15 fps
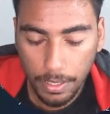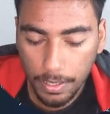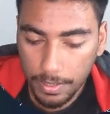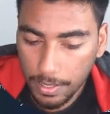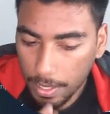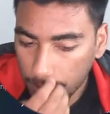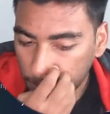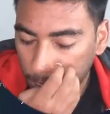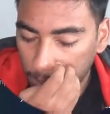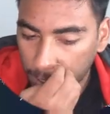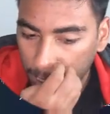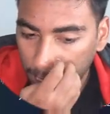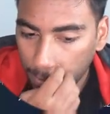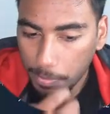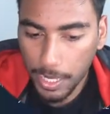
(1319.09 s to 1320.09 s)
sounds, sounds
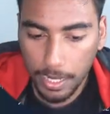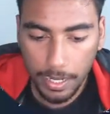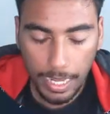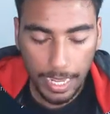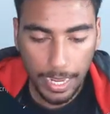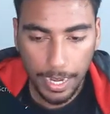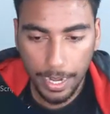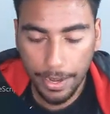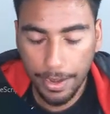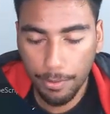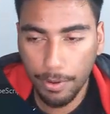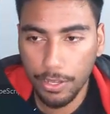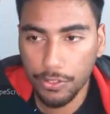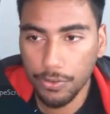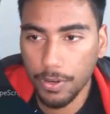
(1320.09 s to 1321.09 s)
like I'm at a
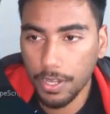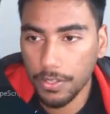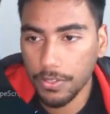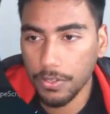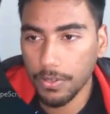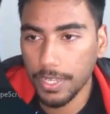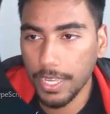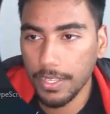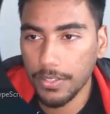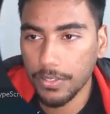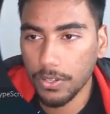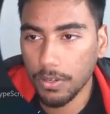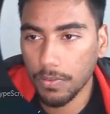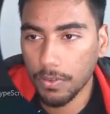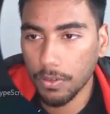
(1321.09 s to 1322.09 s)
restaurant so get
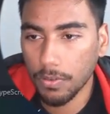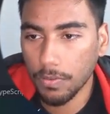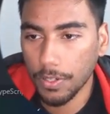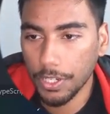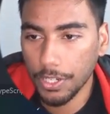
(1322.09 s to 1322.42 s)
server over